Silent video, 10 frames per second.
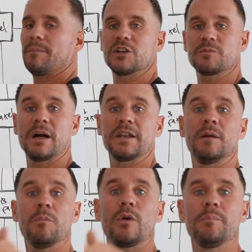much money.
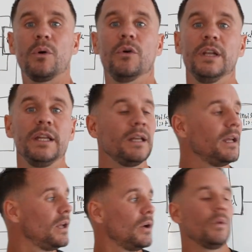And more importantly,
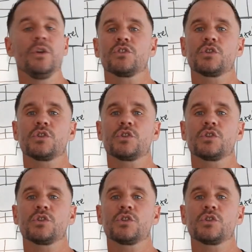we're not